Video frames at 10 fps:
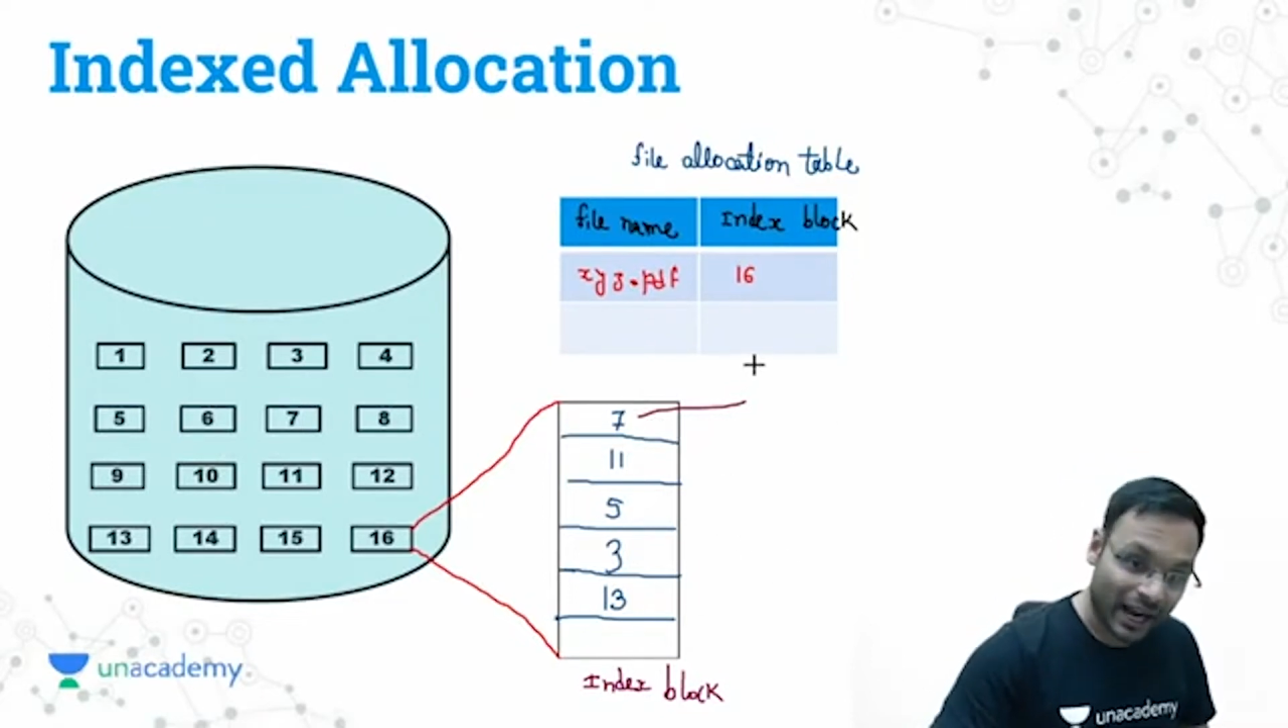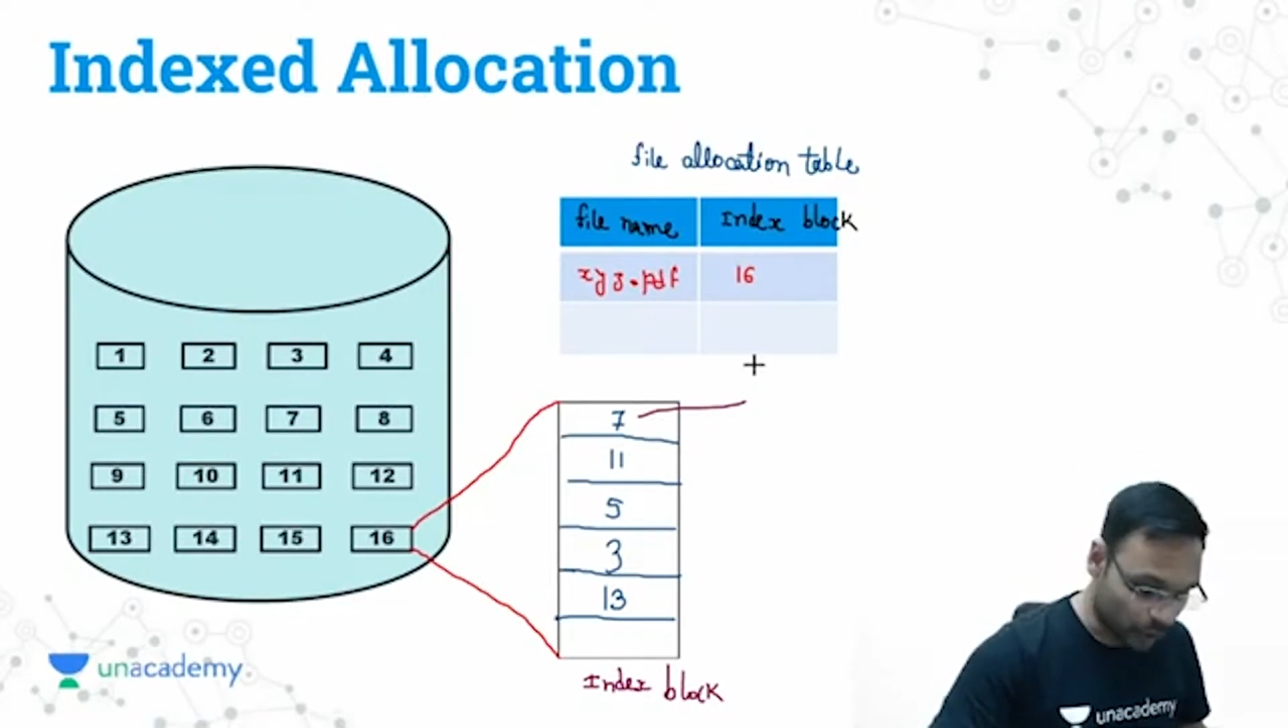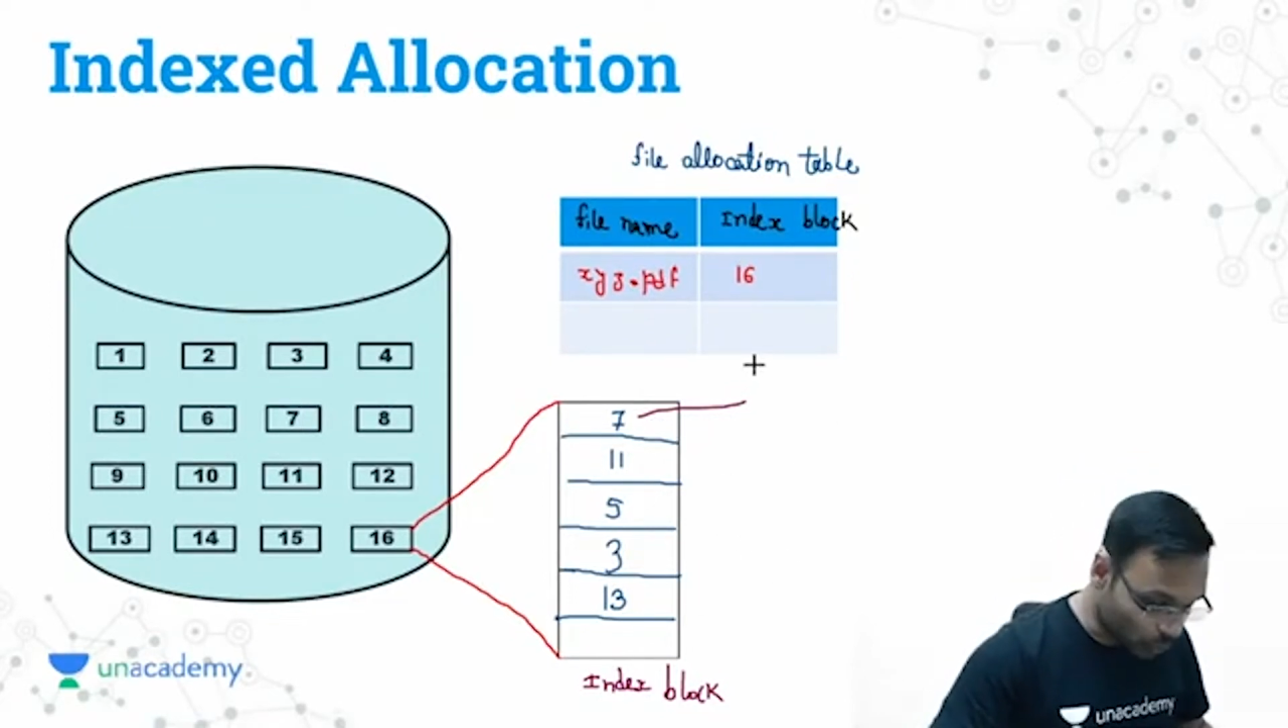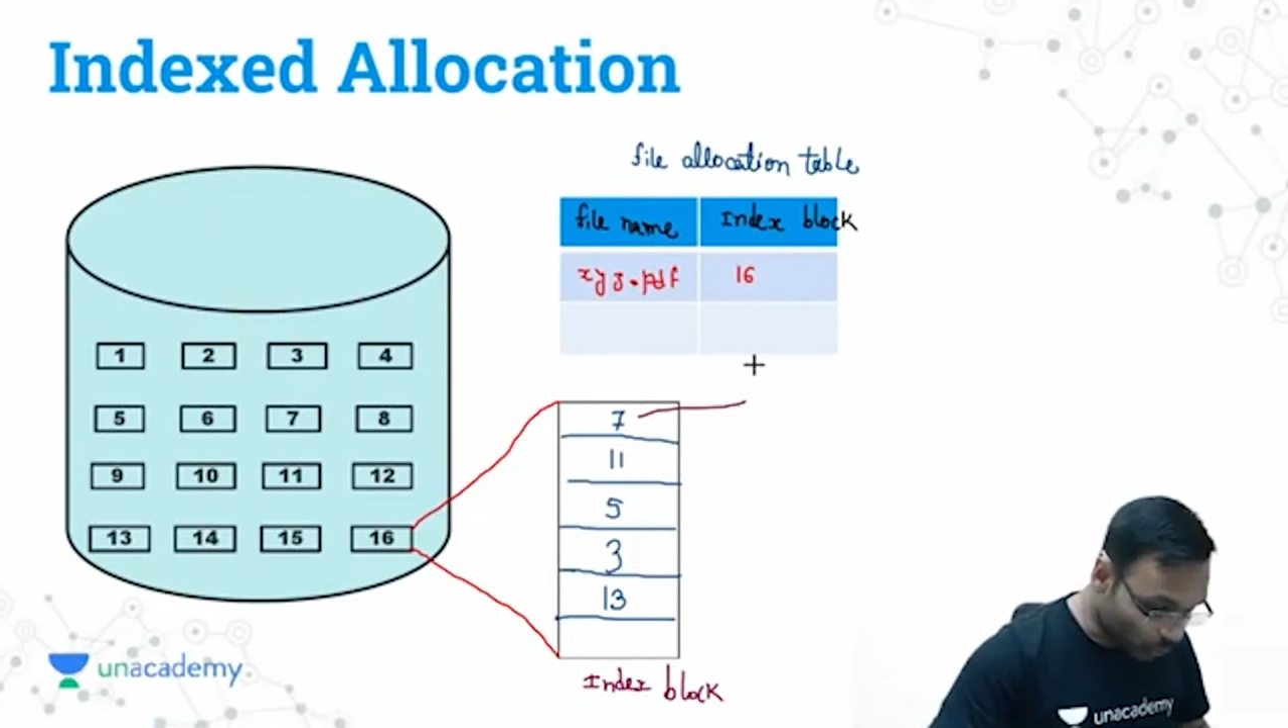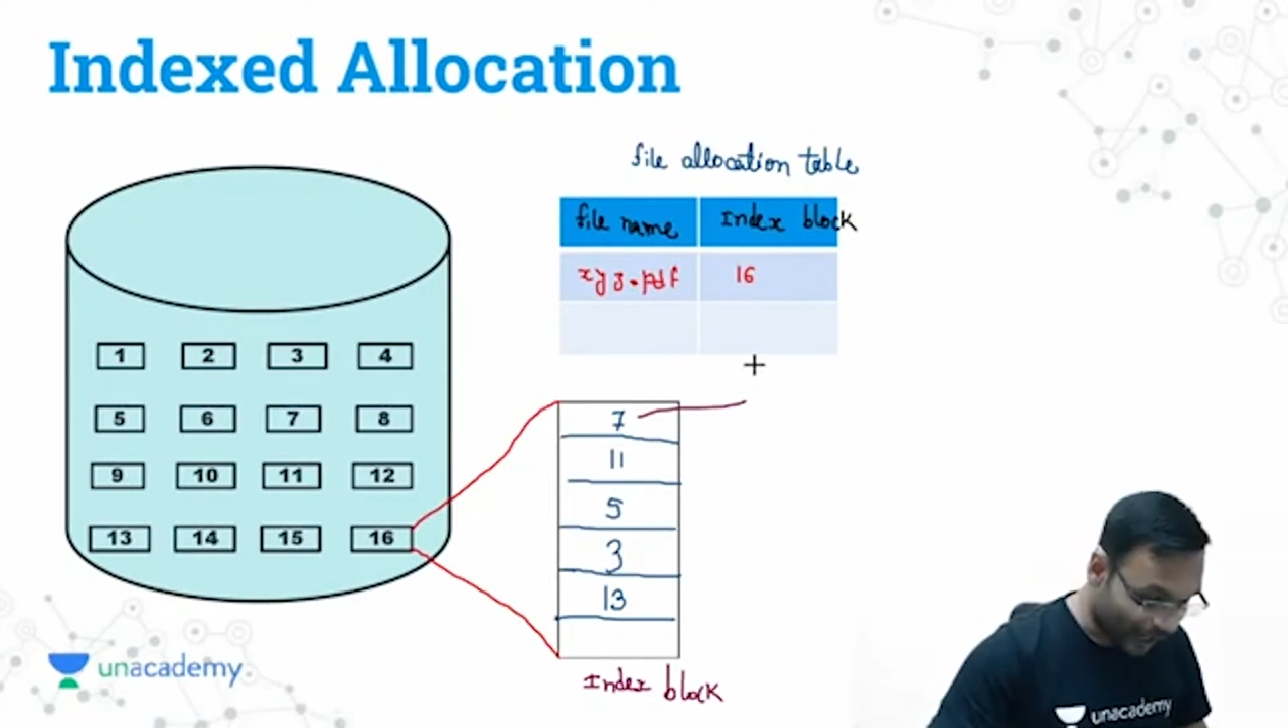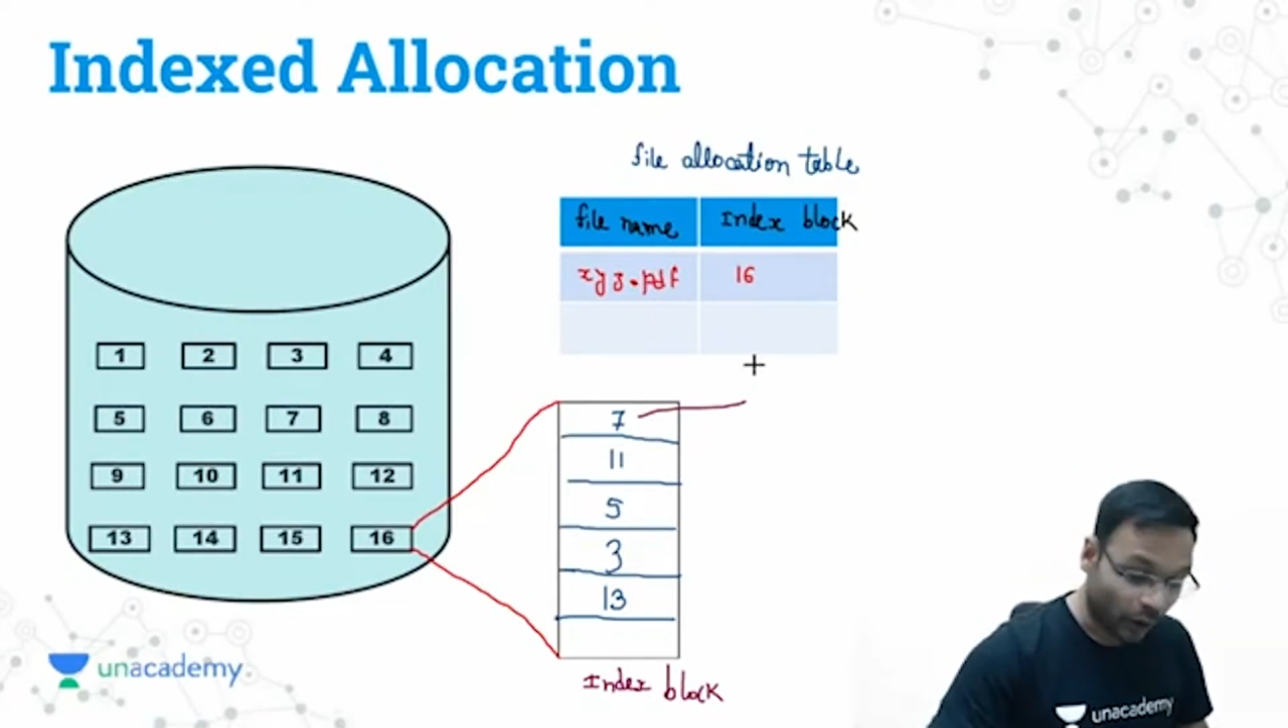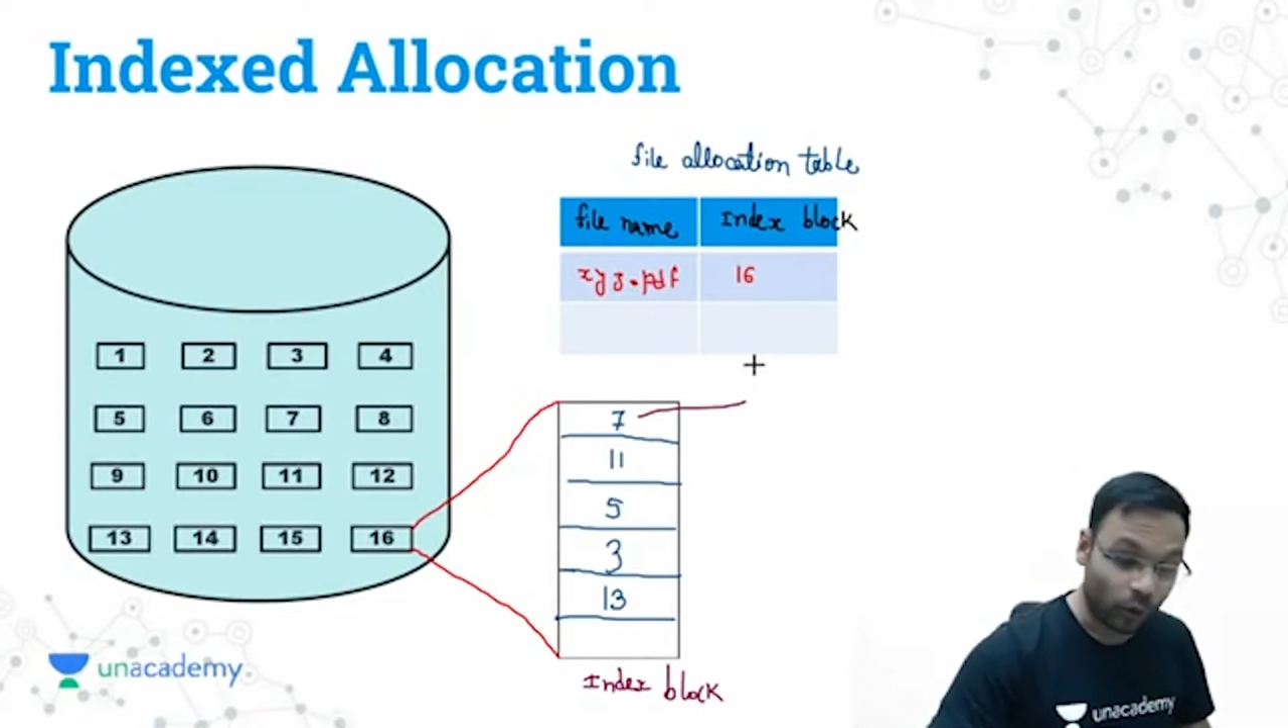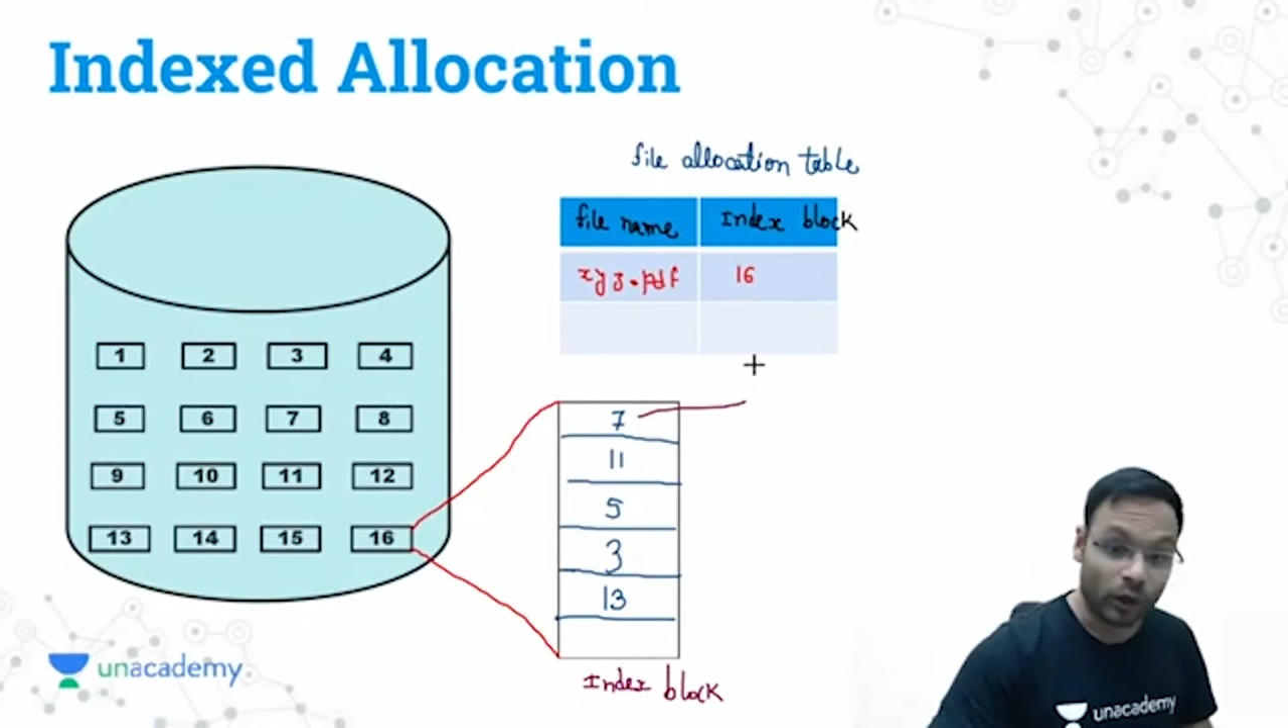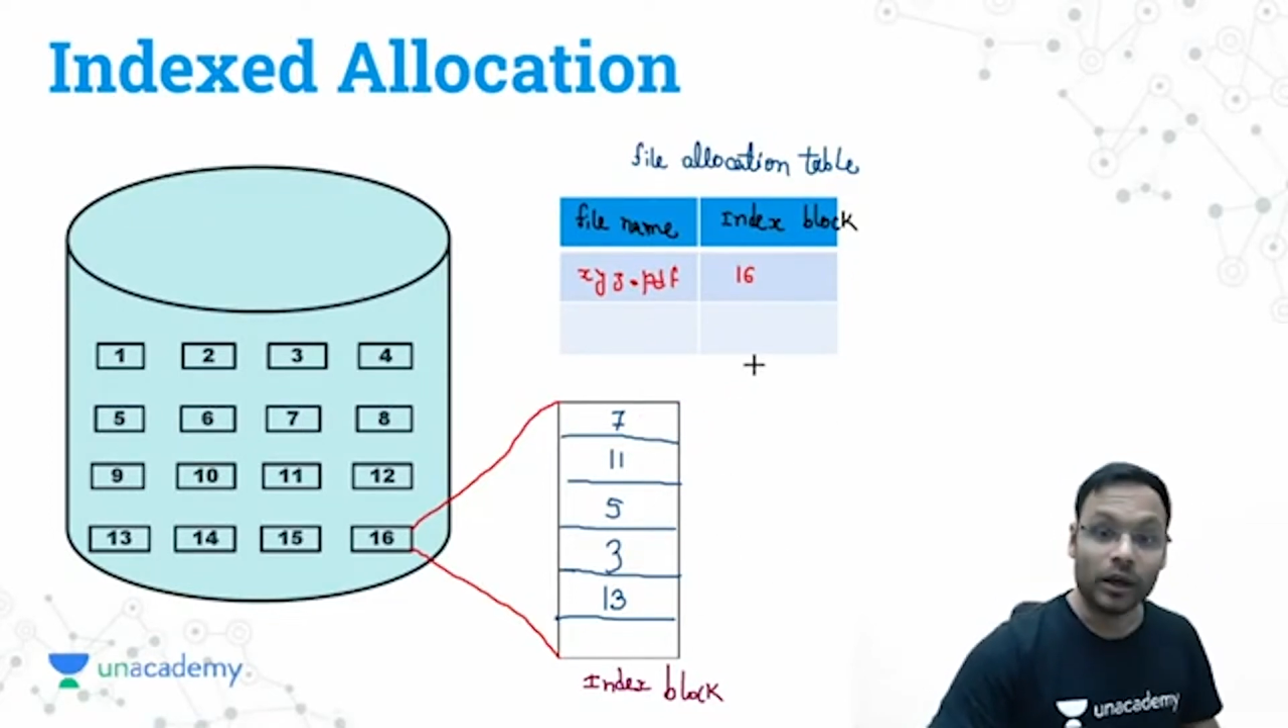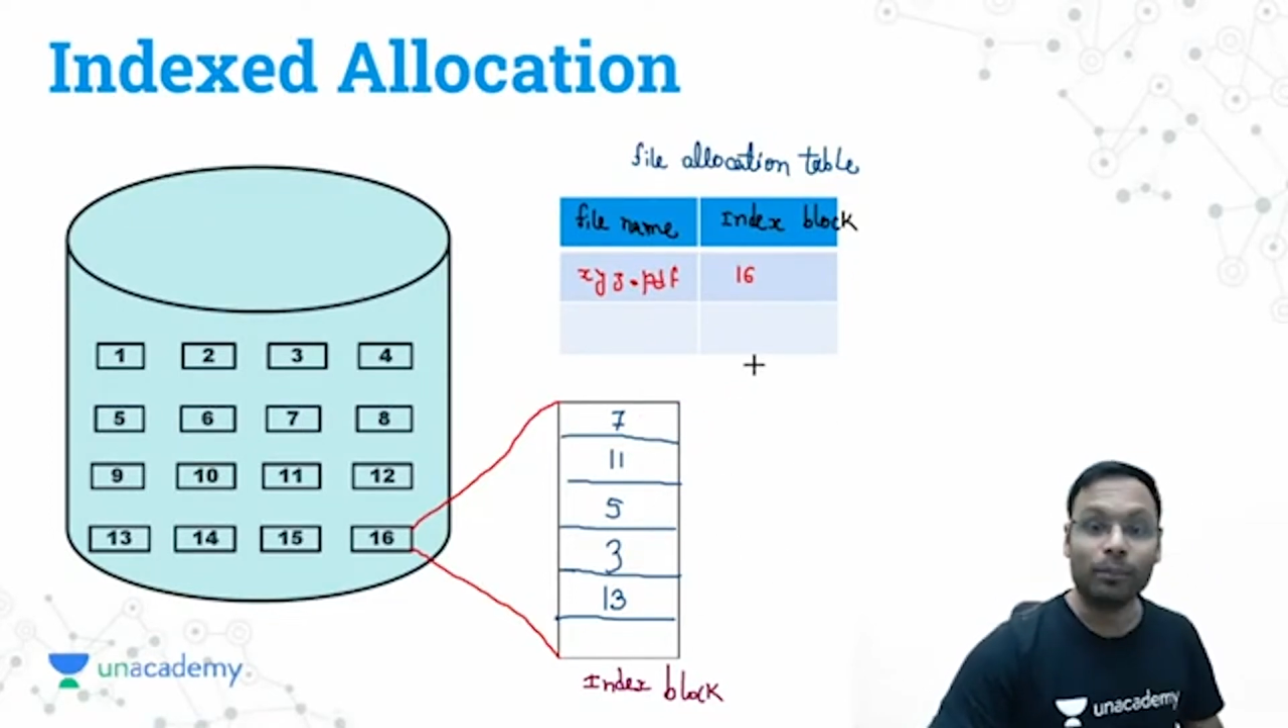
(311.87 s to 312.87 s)
I do
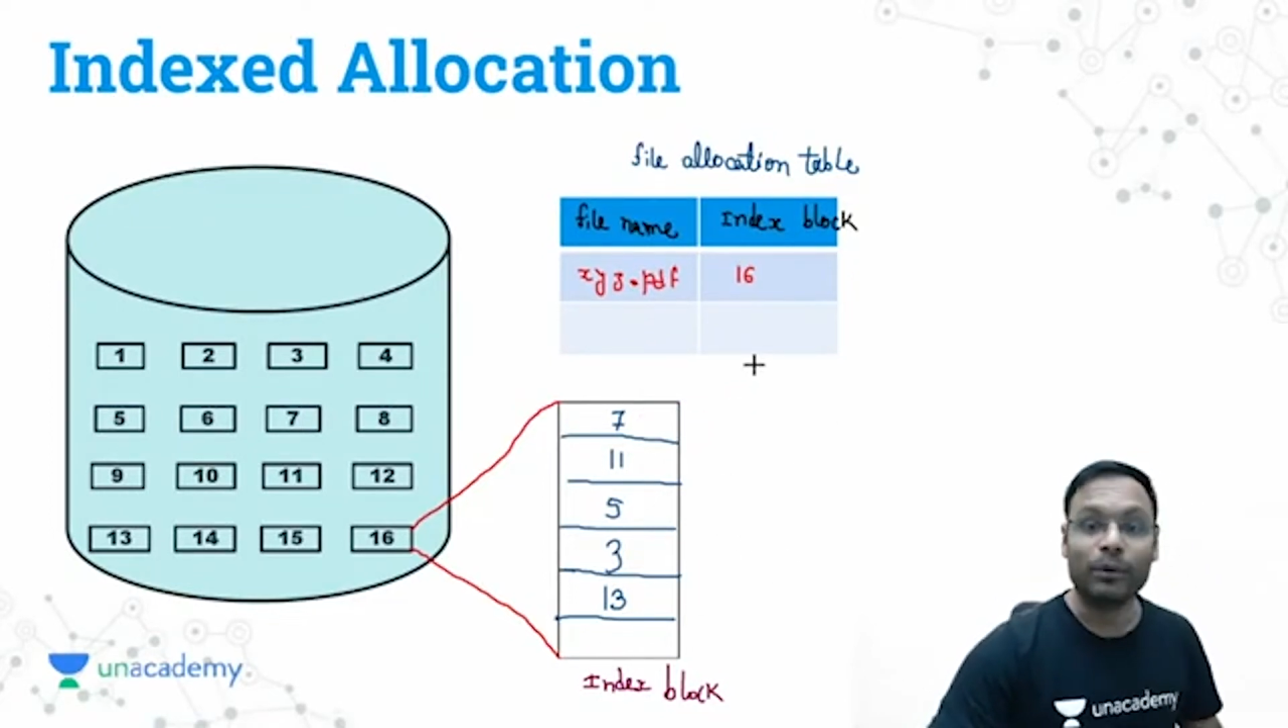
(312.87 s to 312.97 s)
have